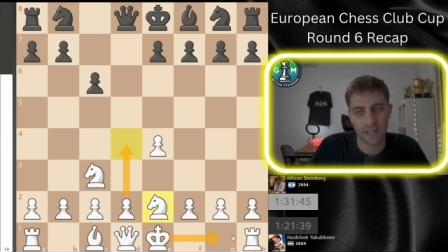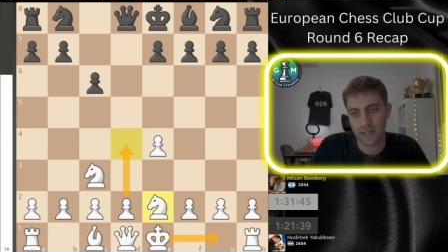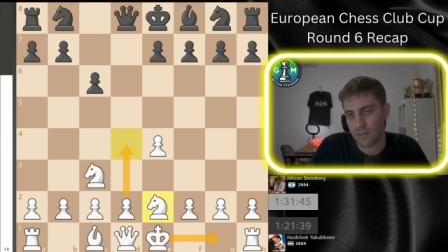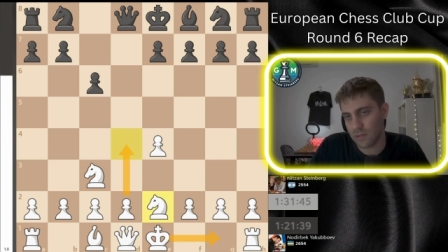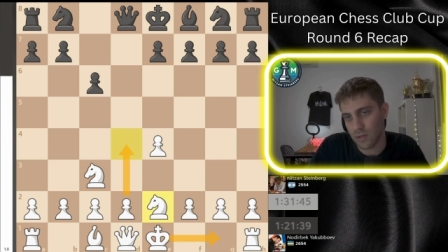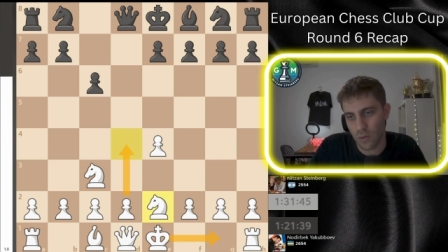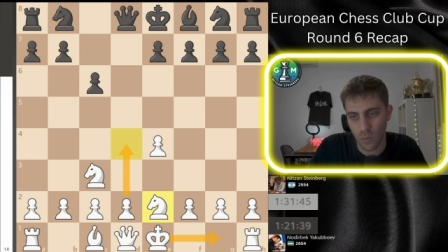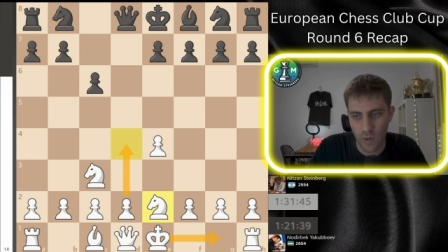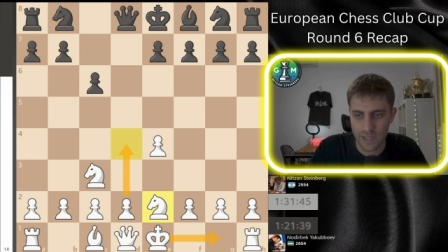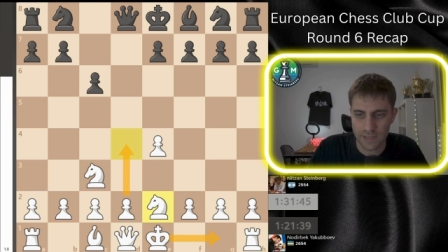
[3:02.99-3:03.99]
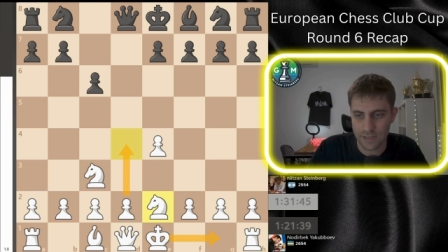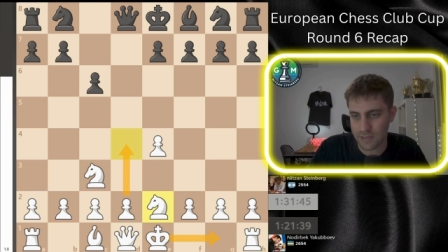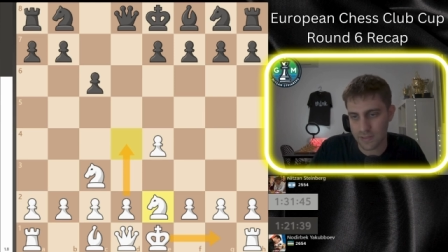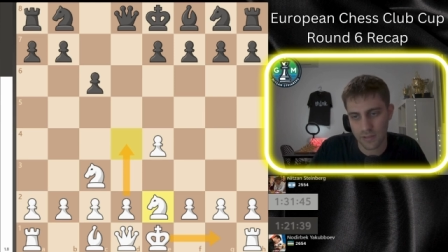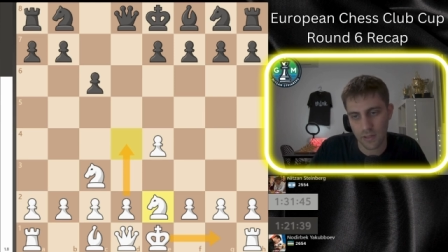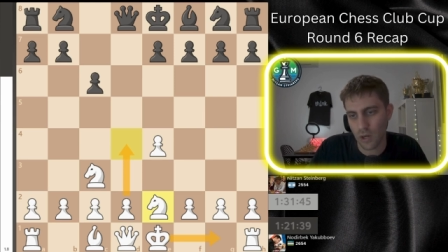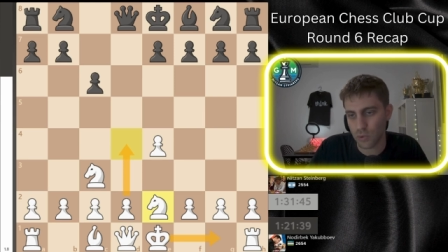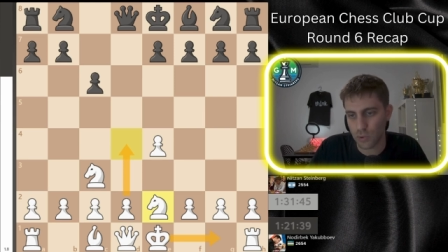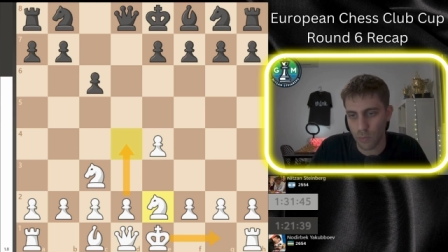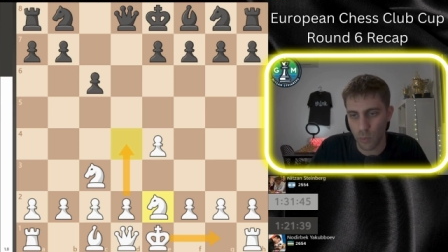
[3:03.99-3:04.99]
and you know, white is
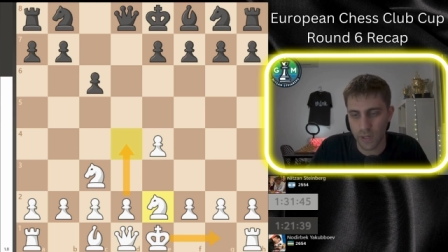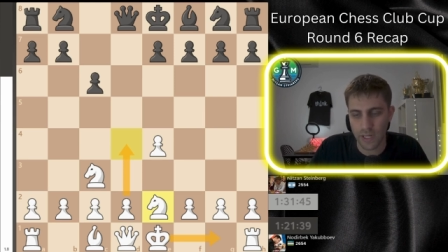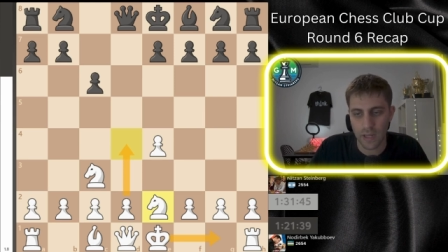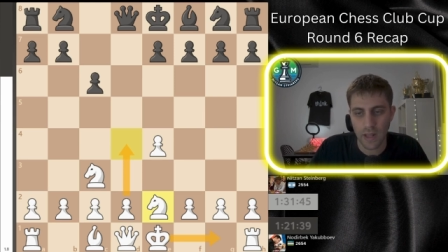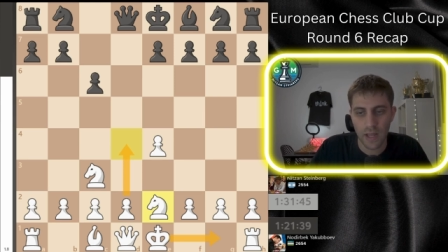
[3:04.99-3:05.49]
close to be winning.